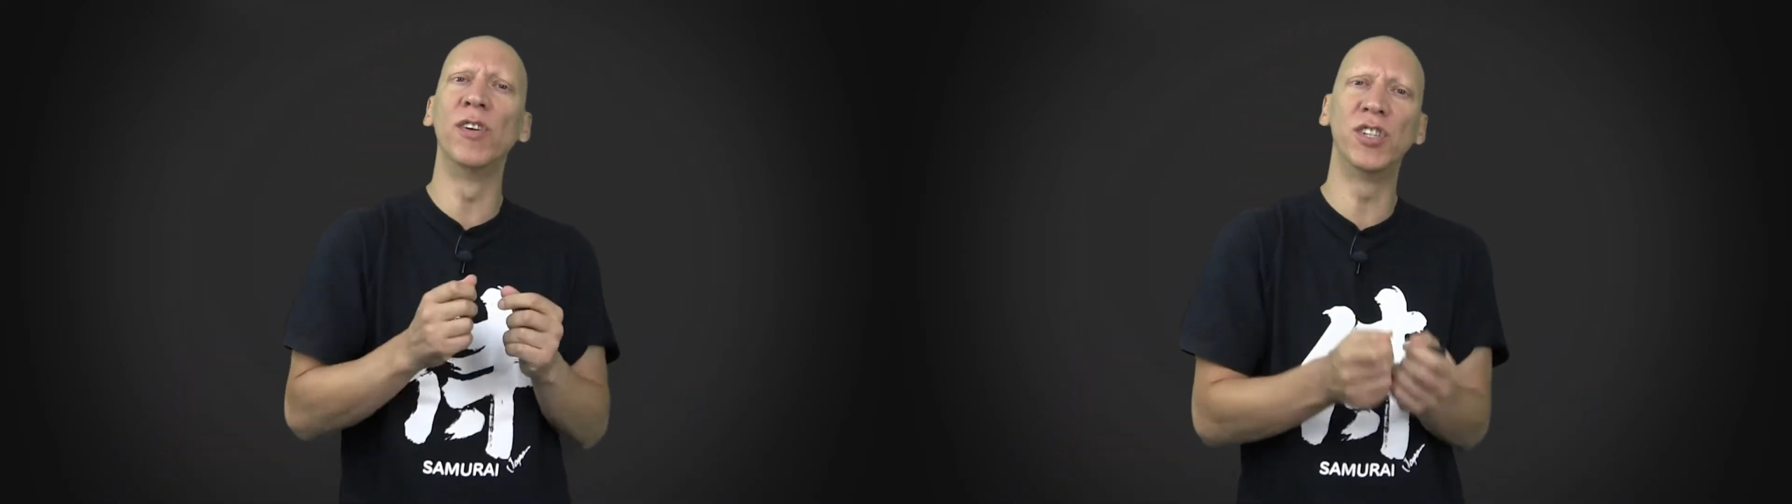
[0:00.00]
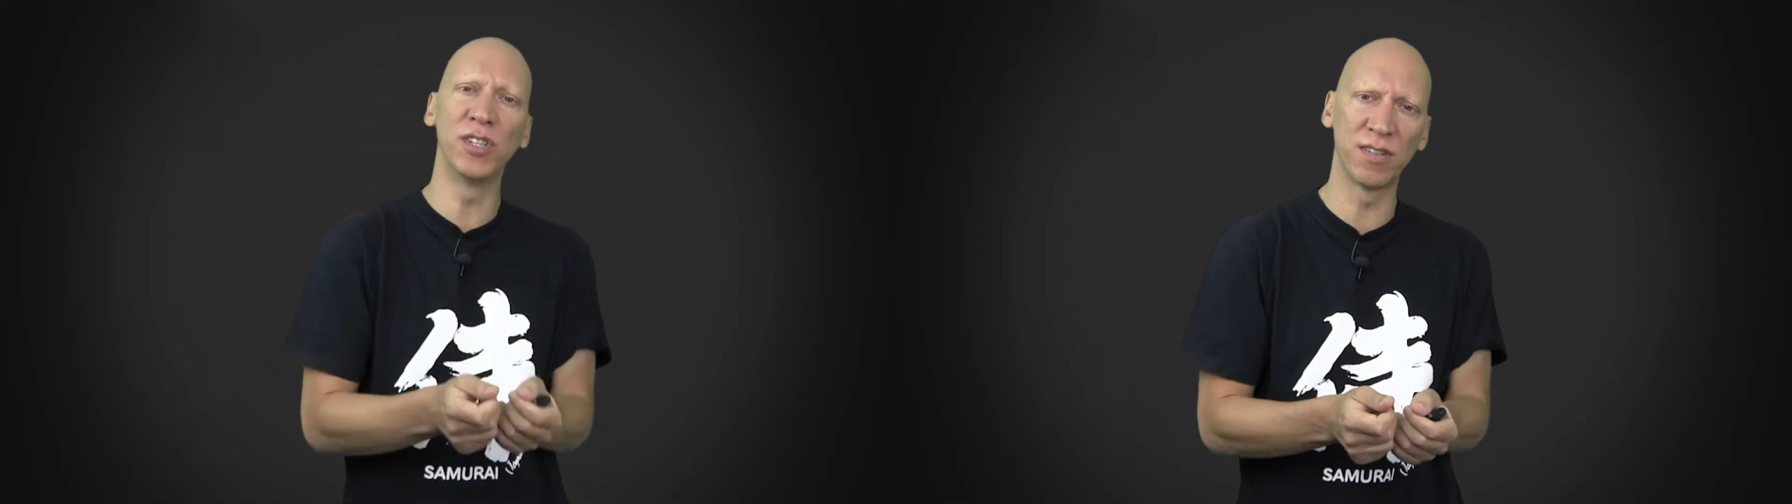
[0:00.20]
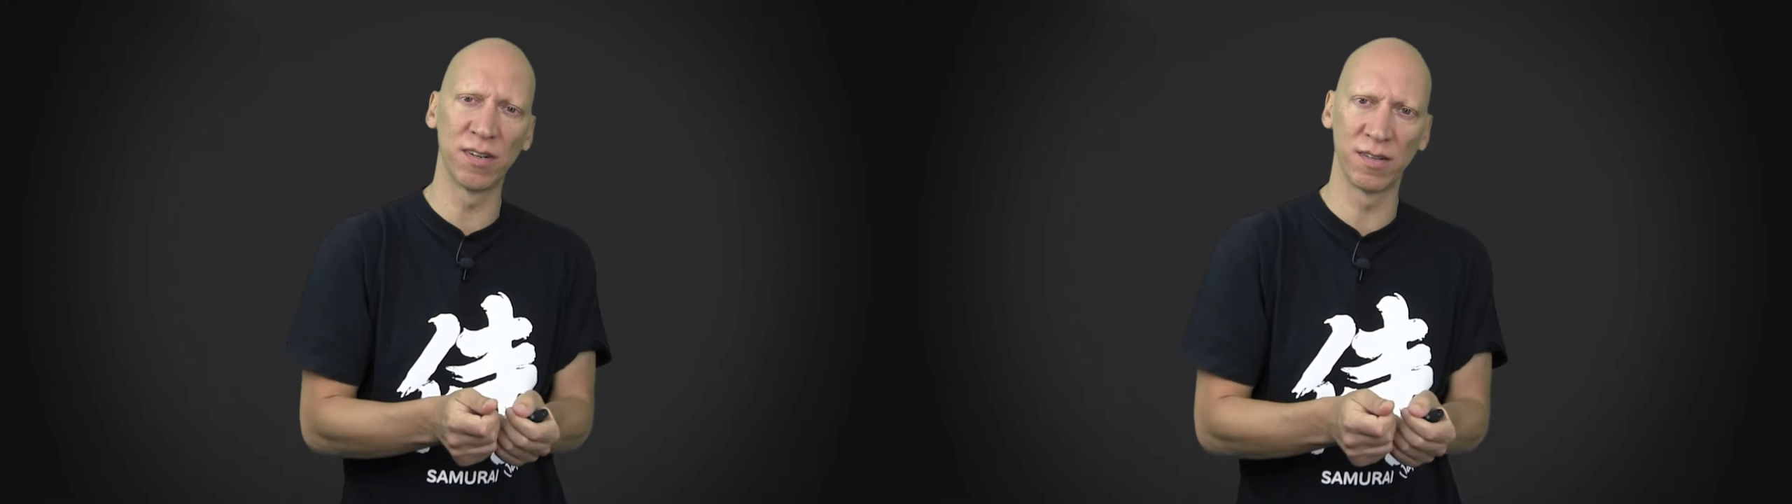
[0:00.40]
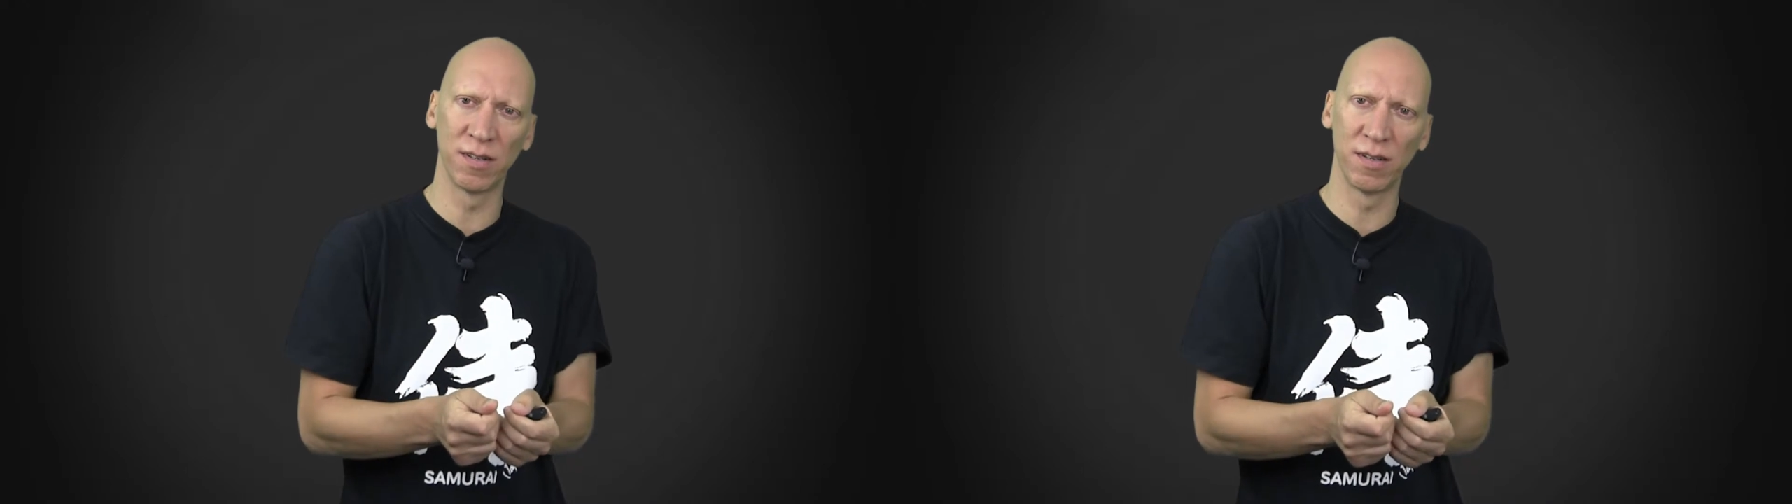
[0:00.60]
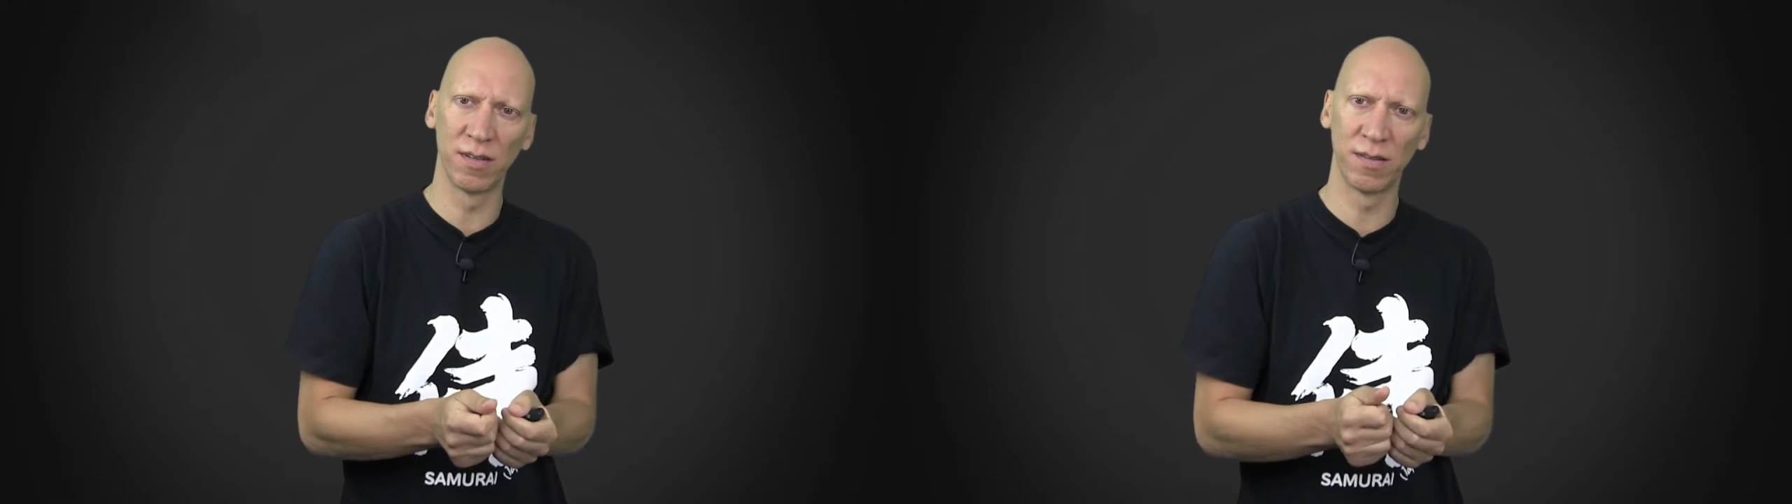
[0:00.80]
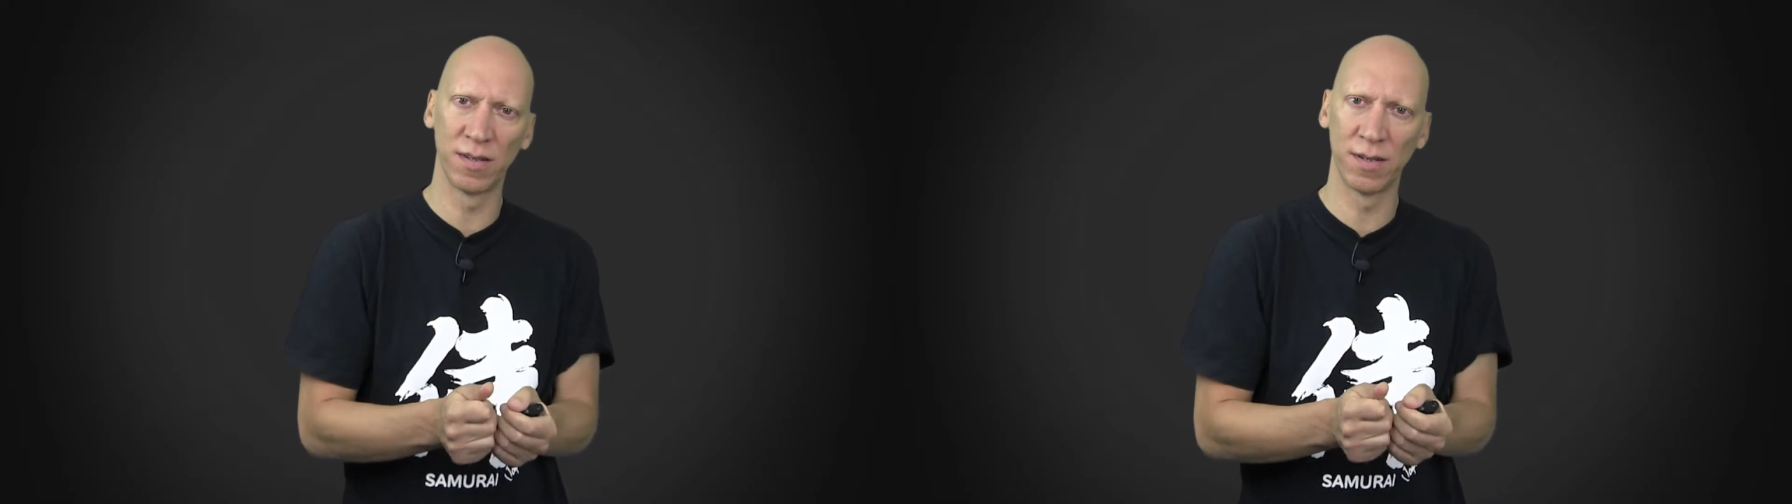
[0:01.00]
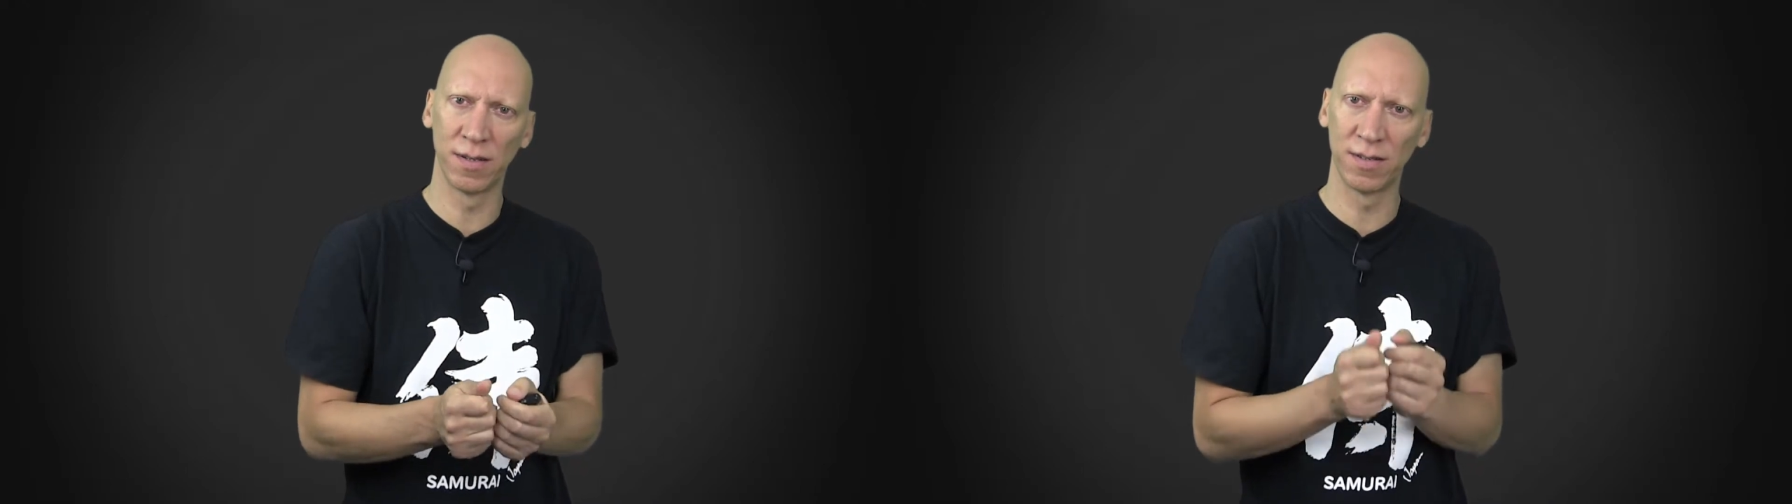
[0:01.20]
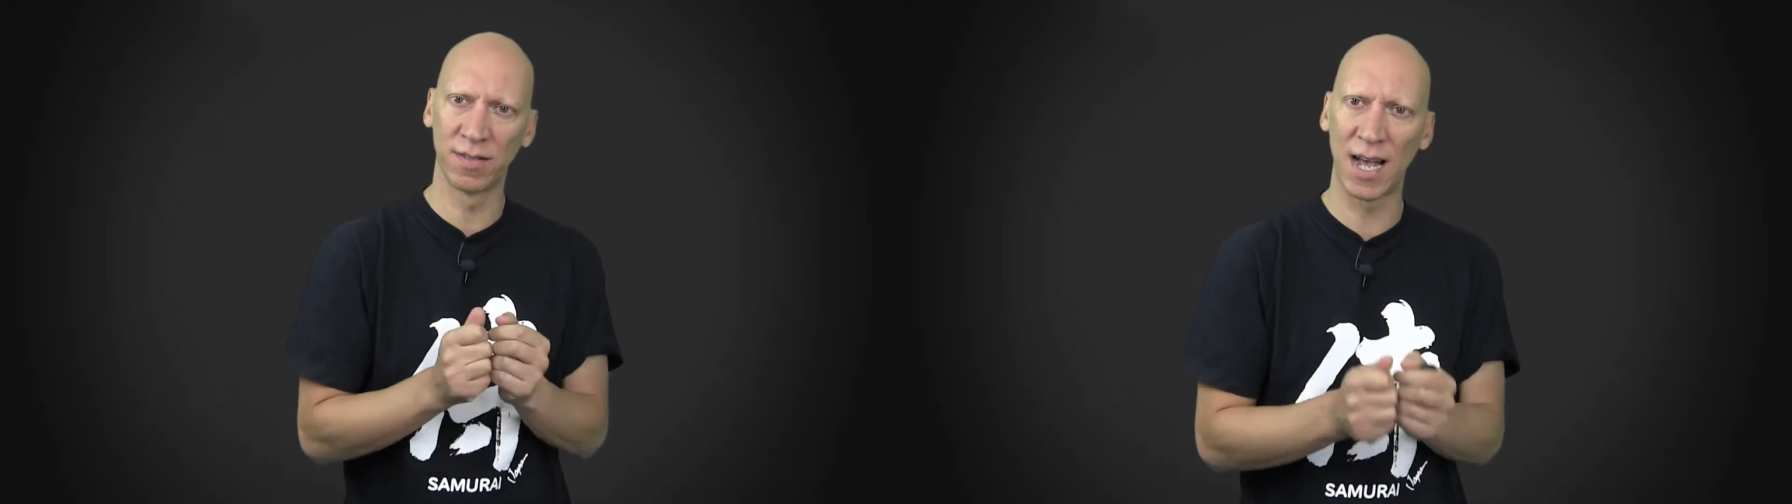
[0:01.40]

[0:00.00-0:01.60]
I register the